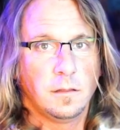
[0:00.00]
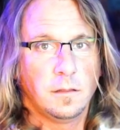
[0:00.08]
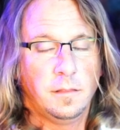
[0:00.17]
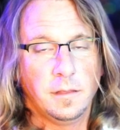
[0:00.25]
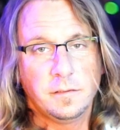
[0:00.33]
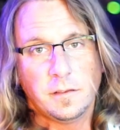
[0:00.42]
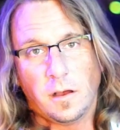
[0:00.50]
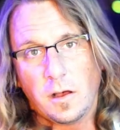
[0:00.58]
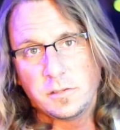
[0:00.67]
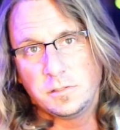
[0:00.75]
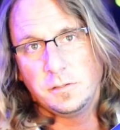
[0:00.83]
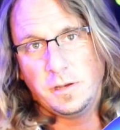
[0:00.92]
This
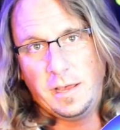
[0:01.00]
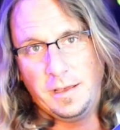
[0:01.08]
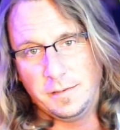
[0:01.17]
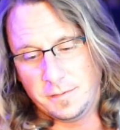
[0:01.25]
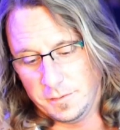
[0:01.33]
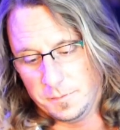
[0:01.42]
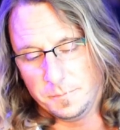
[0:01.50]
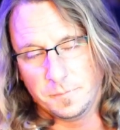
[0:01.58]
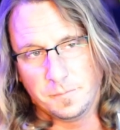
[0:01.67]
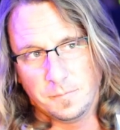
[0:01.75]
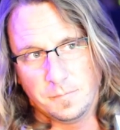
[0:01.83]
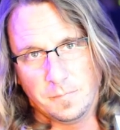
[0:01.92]
also has some
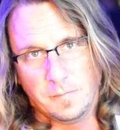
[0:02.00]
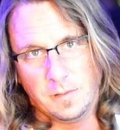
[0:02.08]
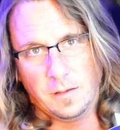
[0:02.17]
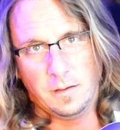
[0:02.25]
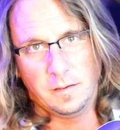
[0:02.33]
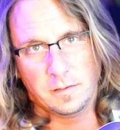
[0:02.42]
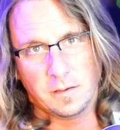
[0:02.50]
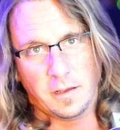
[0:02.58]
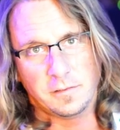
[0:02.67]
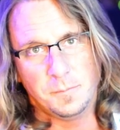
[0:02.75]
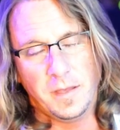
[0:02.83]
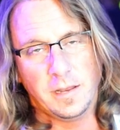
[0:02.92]

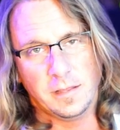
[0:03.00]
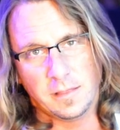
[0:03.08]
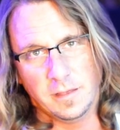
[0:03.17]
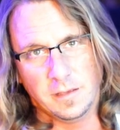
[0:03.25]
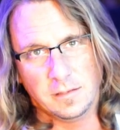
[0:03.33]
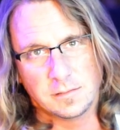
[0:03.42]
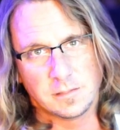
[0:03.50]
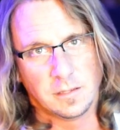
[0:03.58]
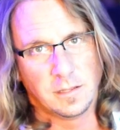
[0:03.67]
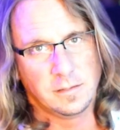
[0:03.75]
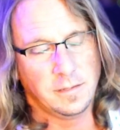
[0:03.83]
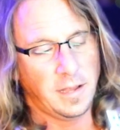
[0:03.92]
cosmetic things,
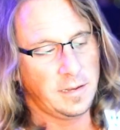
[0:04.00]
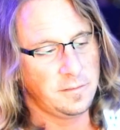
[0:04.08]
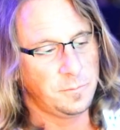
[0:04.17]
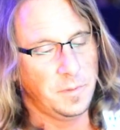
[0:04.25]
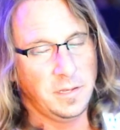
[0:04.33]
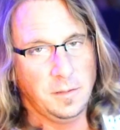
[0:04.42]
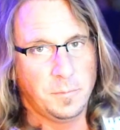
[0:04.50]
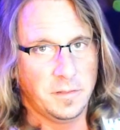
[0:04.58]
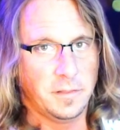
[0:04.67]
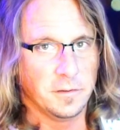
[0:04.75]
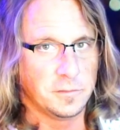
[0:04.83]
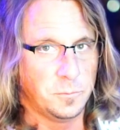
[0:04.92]
not as many, but
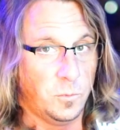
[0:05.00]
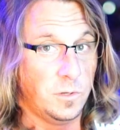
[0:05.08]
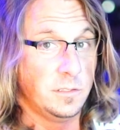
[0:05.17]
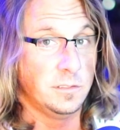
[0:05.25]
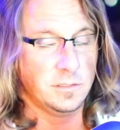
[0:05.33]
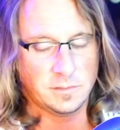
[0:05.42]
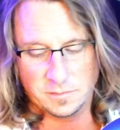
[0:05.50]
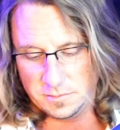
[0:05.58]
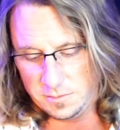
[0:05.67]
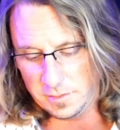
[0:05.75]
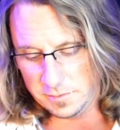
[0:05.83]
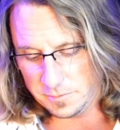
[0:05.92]
there's one
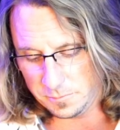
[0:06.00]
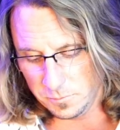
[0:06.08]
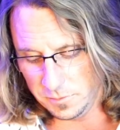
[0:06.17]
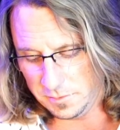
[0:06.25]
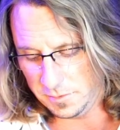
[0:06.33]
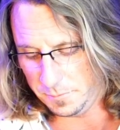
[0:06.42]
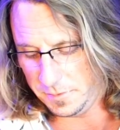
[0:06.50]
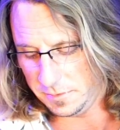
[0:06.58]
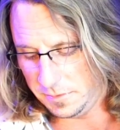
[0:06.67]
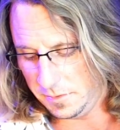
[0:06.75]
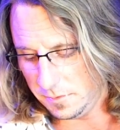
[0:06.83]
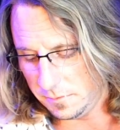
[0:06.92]
that's really a big
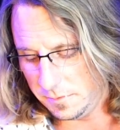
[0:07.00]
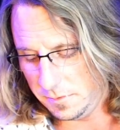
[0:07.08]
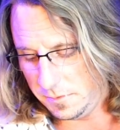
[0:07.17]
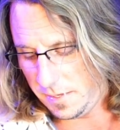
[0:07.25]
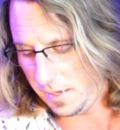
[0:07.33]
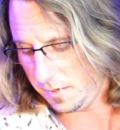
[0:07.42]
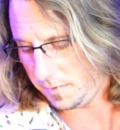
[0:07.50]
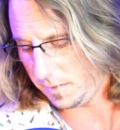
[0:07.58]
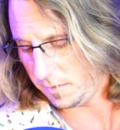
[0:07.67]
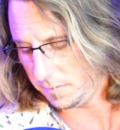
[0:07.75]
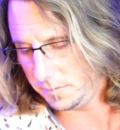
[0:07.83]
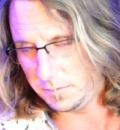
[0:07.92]
deal that you can't
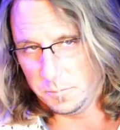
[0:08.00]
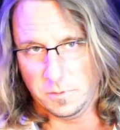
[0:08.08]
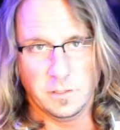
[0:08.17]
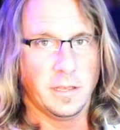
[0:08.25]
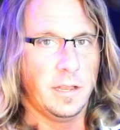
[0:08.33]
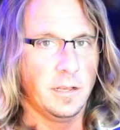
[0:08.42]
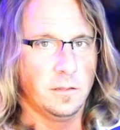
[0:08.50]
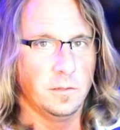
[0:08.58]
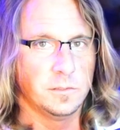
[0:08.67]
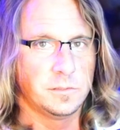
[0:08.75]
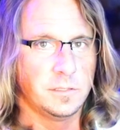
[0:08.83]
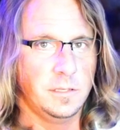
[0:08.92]
tell unless you look at it
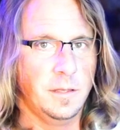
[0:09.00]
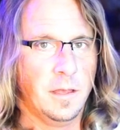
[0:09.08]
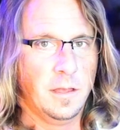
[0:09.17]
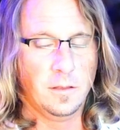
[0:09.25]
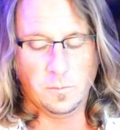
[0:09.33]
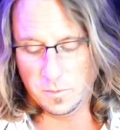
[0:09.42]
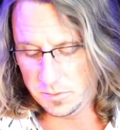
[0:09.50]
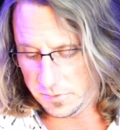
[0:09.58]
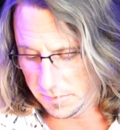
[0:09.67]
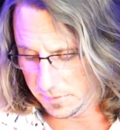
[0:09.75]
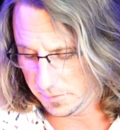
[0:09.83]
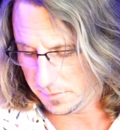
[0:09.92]
closely, which
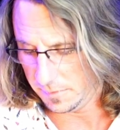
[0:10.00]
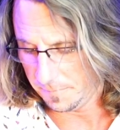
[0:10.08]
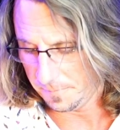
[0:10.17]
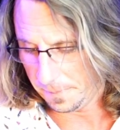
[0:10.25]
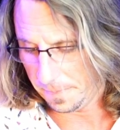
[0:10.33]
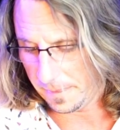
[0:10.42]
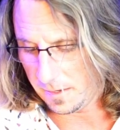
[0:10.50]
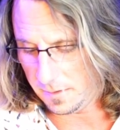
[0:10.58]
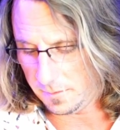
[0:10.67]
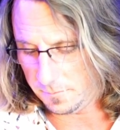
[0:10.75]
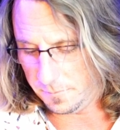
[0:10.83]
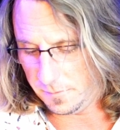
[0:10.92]
is
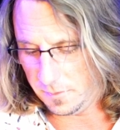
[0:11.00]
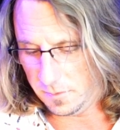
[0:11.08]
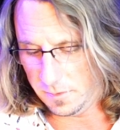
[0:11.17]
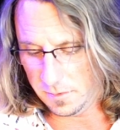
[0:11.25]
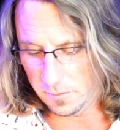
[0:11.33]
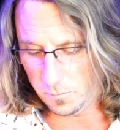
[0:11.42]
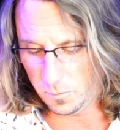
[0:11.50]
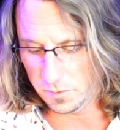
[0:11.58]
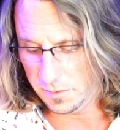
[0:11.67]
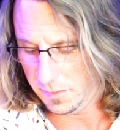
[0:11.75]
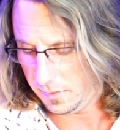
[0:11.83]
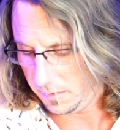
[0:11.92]
the
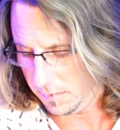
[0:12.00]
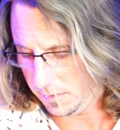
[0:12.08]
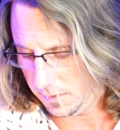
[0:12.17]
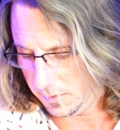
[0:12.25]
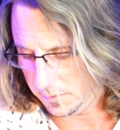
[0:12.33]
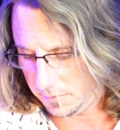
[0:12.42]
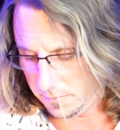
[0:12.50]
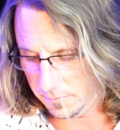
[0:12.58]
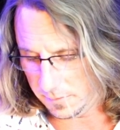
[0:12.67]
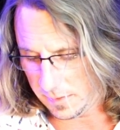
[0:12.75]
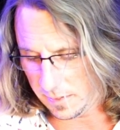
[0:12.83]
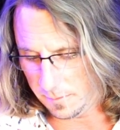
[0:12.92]
wood is
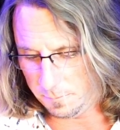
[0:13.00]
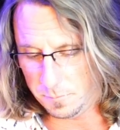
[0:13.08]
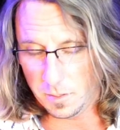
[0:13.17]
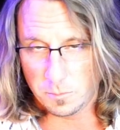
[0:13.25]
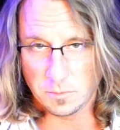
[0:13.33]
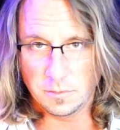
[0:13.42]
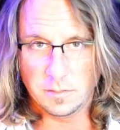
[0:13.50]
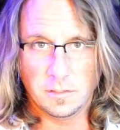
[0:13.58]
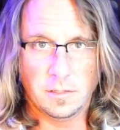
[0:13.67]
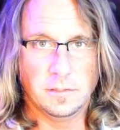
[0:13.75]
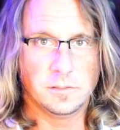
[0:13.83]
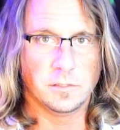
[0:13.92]
kind of bubbled,
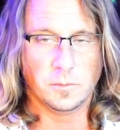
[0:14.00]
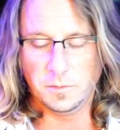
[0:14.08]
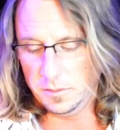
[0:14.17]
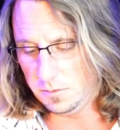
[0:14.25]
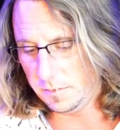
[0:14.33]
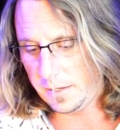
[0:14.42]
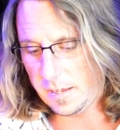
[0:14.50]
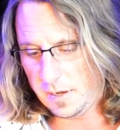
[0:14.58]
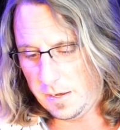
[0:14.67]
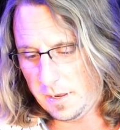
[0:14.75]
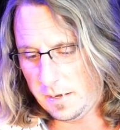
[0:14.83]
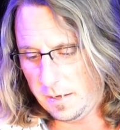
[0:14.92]
and so when you look at
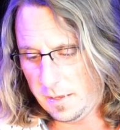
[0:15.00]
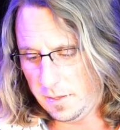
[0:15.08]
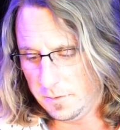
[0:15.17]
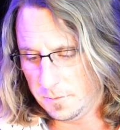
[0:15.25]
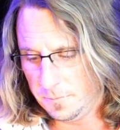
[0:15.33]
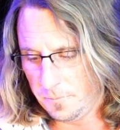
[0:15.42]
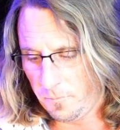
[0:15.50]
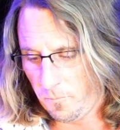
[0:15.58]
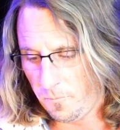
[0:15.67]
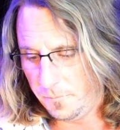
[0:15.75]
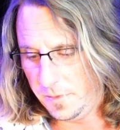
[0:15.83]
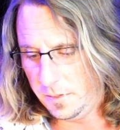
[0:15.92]
it at an angle,
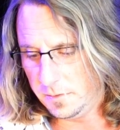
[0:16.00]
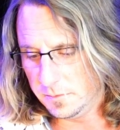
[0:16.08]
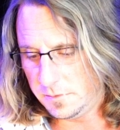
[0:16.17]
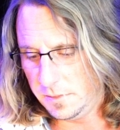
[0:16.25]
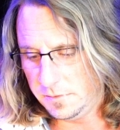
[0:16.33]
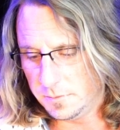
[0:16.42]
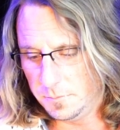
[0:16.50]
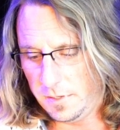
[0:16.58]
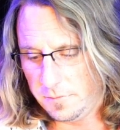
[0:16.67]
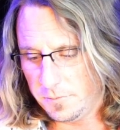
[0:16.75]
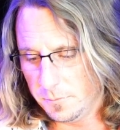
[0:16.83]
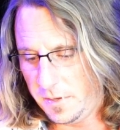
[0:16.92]
you can see some
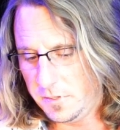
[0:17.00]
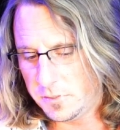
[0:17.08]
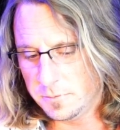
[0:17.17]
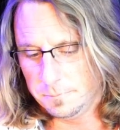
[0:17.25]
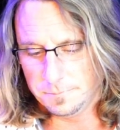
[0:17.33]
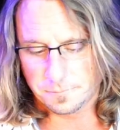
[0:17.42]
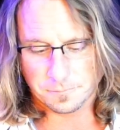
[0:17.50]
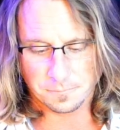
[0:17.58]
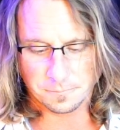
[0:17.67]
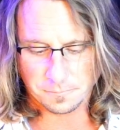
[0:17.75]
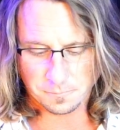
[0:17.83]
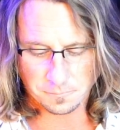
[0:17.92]
deformation.
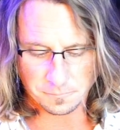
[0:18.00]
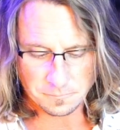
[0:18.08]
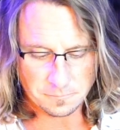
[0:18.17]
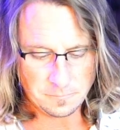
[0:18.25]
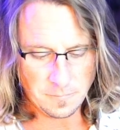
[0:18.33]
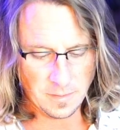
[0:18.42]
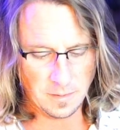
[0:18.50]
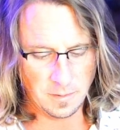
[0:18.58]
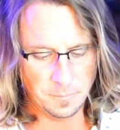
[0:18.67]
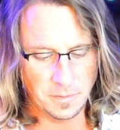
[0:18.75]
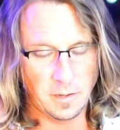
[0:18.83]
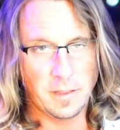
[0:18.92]

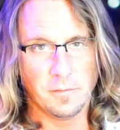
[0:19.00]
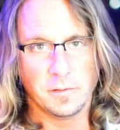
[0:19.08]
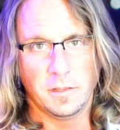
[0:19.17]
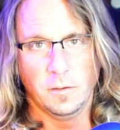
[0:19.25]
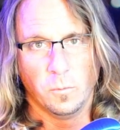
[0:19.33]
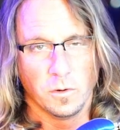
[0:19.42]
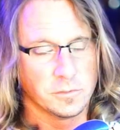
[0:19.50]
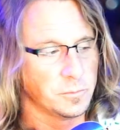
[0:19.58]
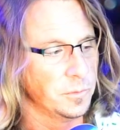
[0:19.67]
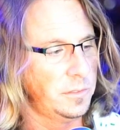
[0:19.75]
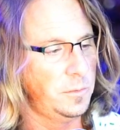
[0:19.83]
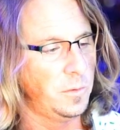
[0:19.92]
but everything works
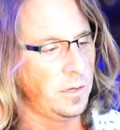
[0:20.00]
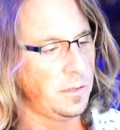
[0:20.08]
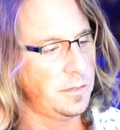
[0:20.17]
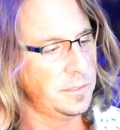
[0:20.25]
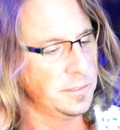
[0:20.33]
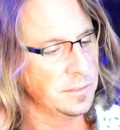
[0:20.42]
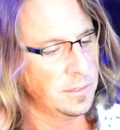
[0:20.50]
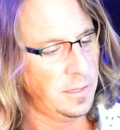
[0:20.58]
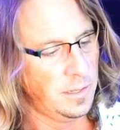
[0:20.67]
really well on here.